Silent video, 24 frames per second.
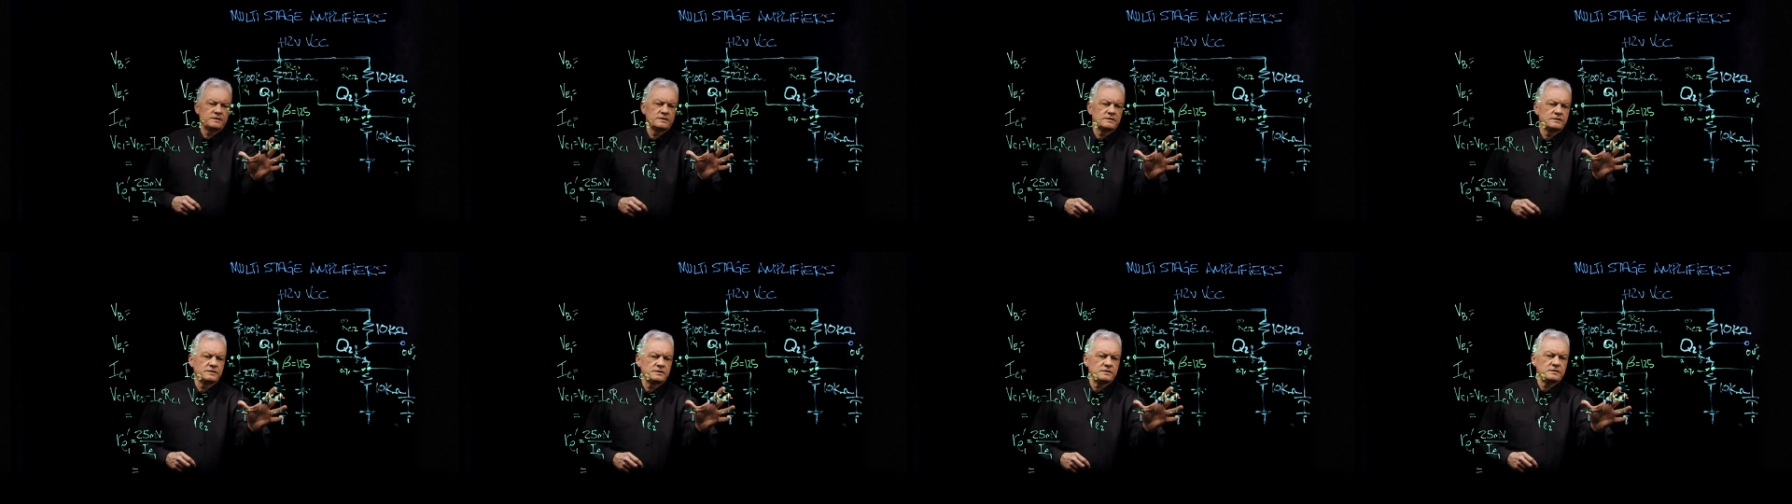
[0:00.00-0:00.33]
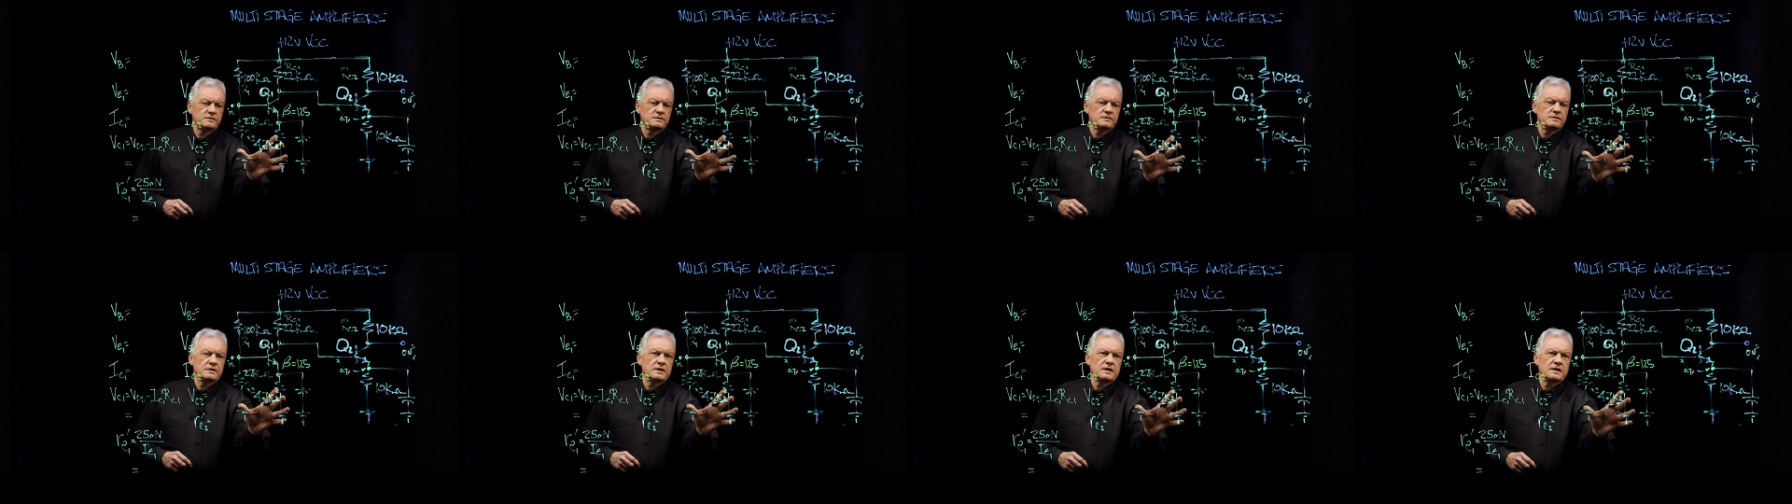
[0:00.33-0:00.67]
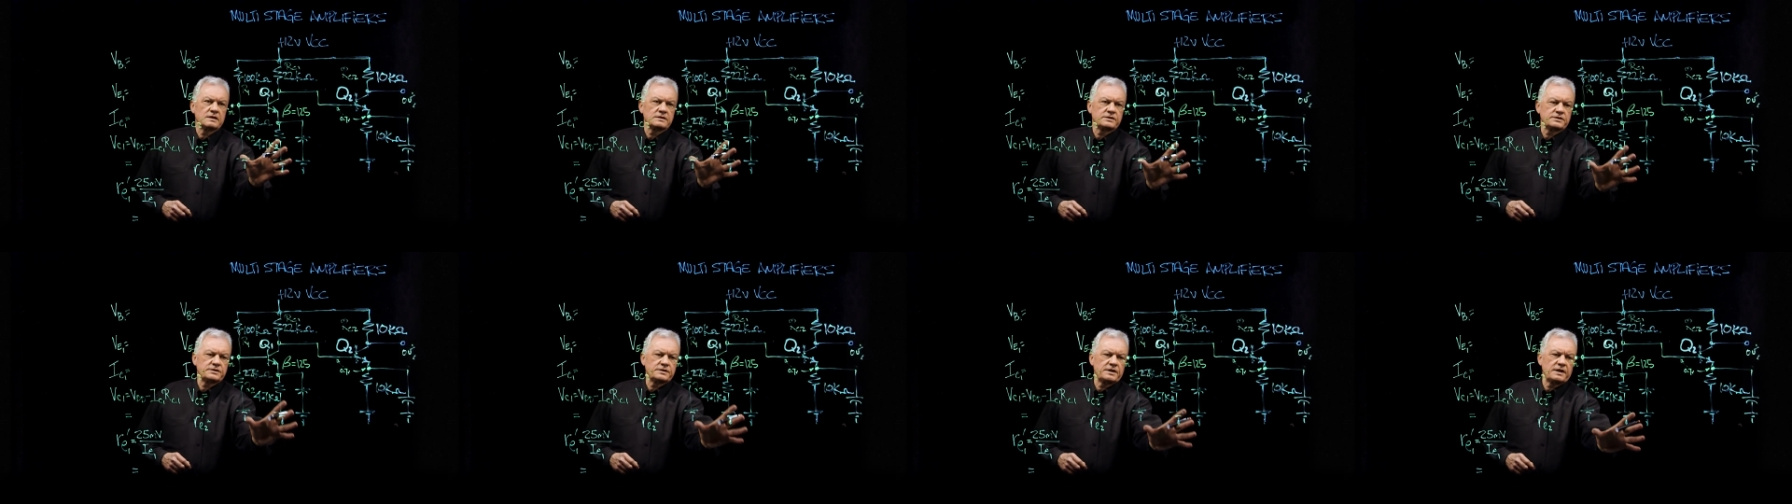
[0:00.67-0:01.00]
is
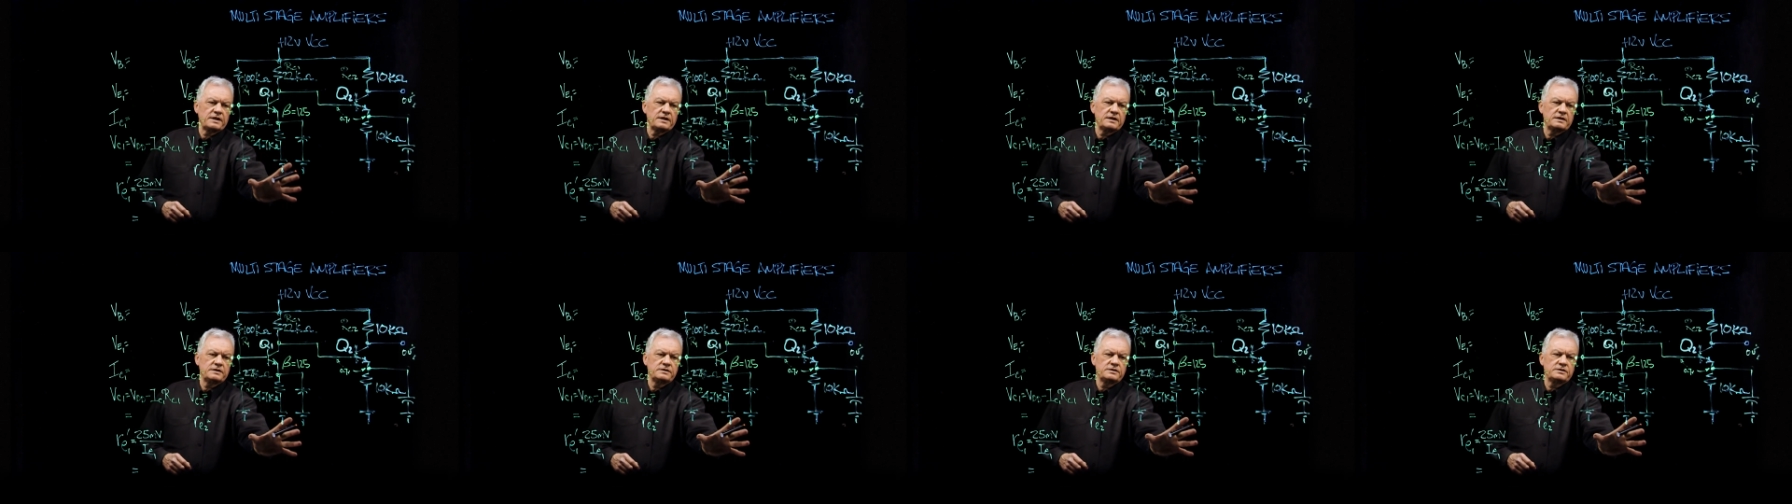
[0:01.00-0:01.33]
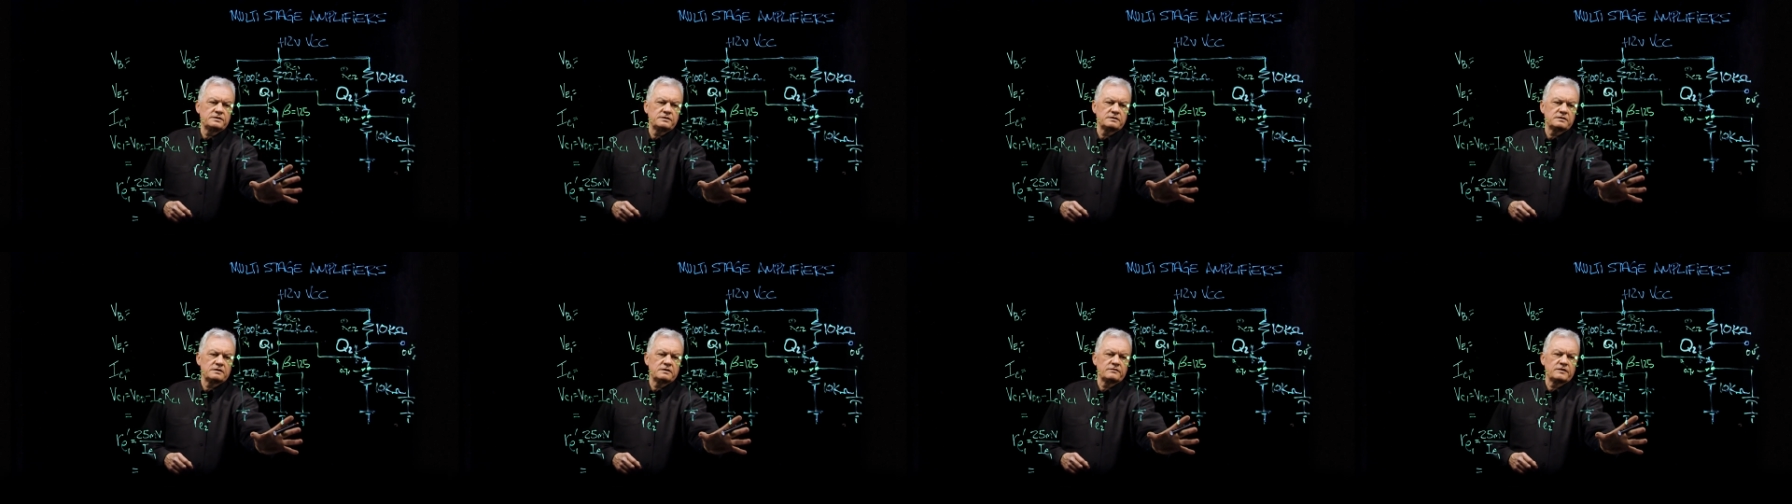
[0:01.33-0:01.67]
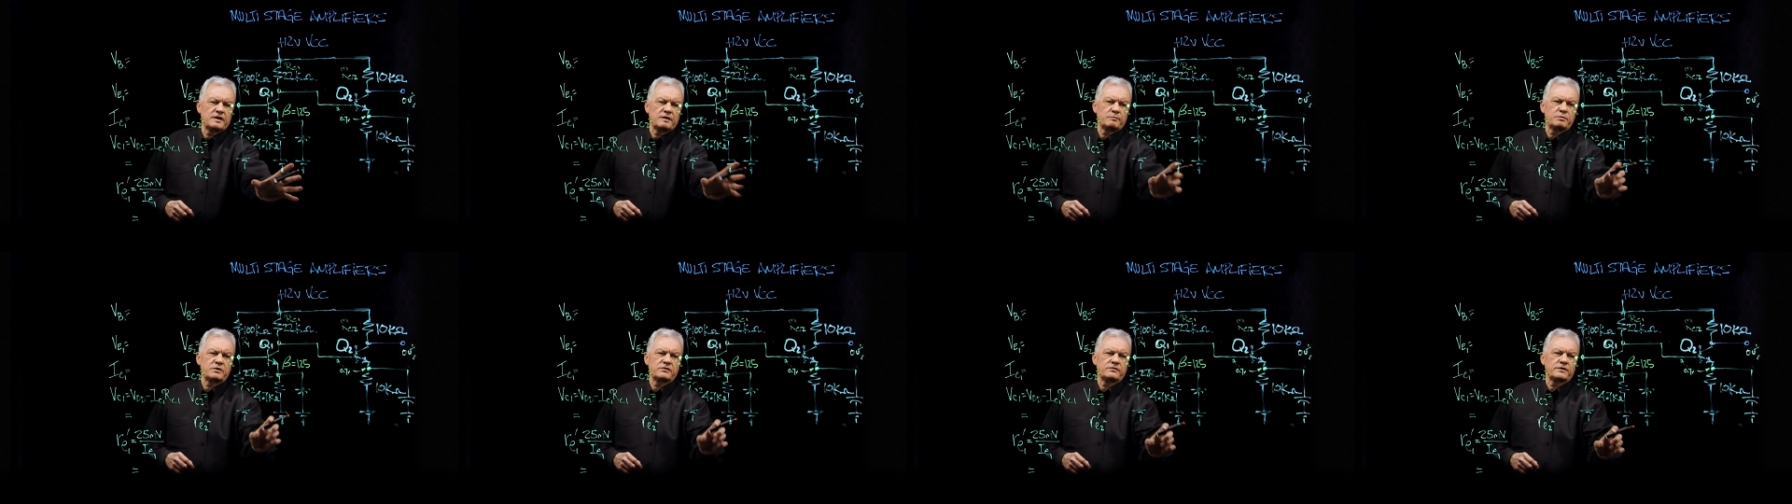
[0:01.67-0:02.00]
a stage of
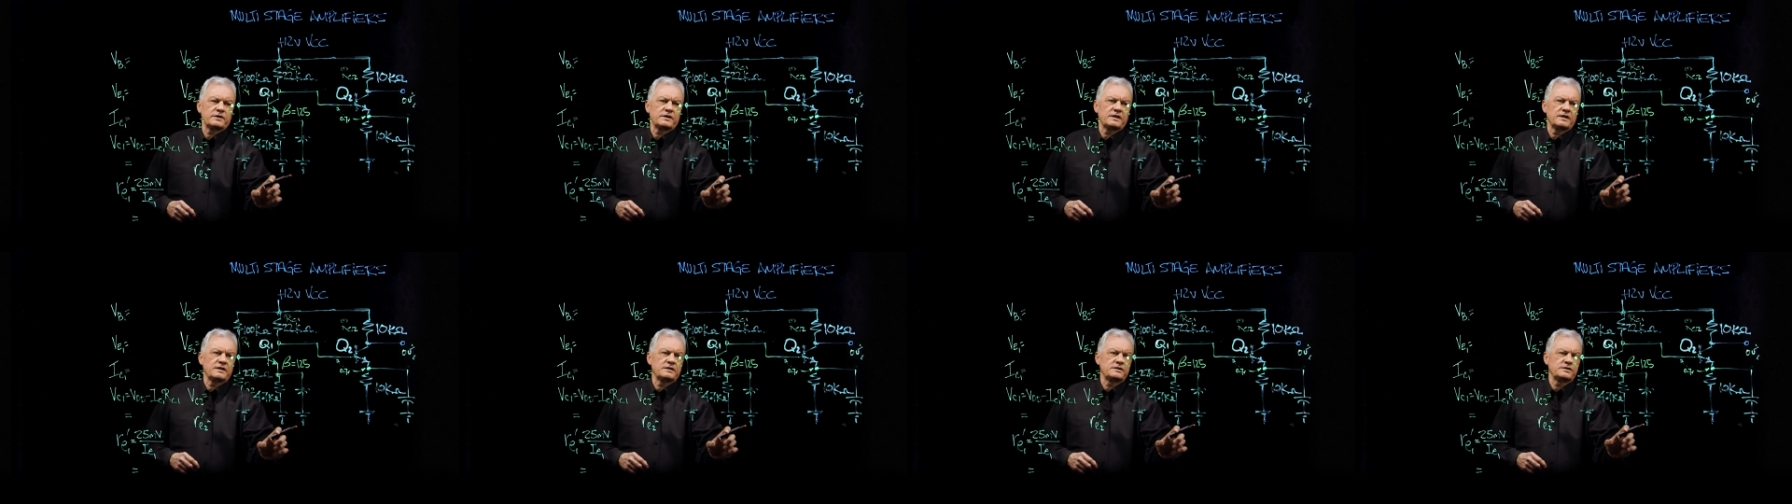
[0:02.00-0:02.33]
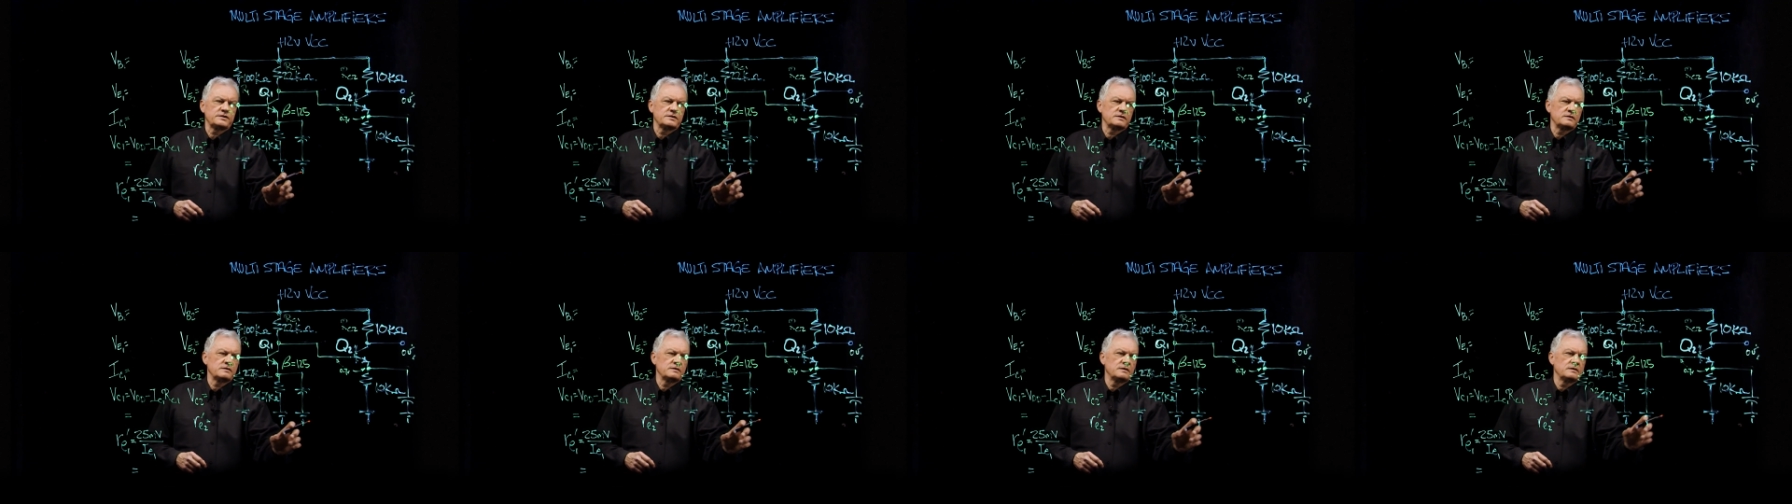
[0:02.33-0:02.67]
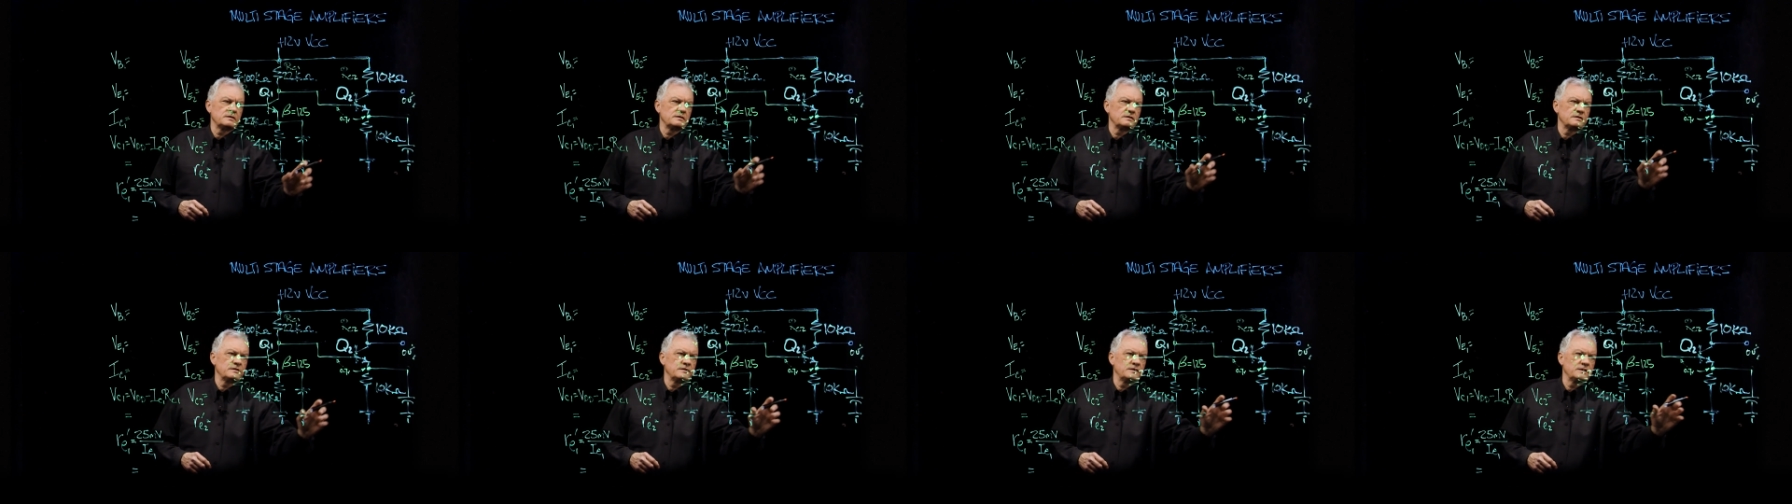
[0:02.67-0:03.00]
amplification.
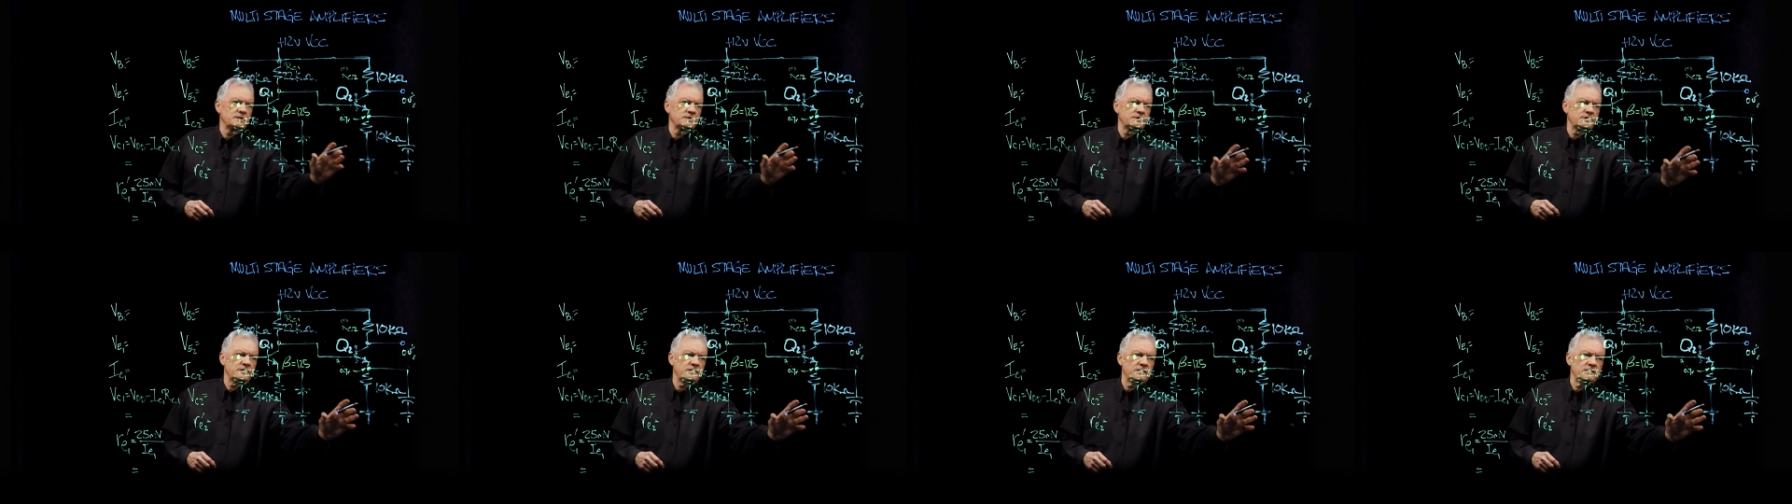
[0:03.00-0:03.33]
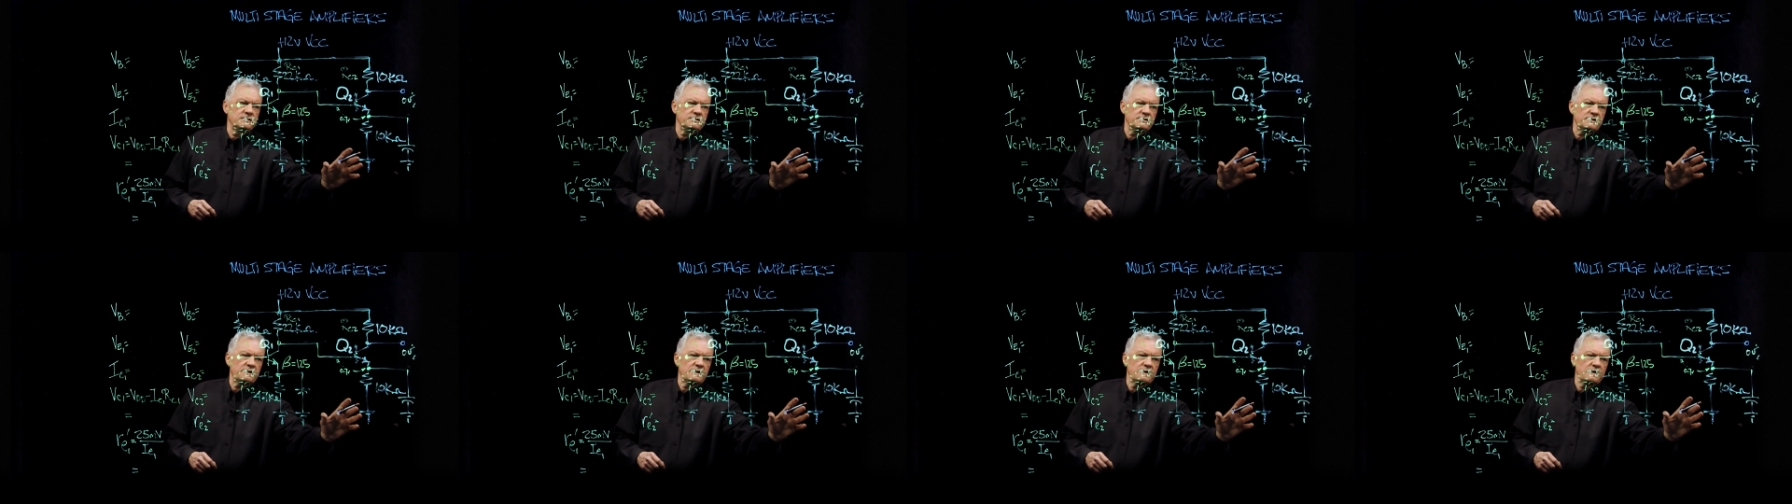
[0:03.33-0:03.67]
This is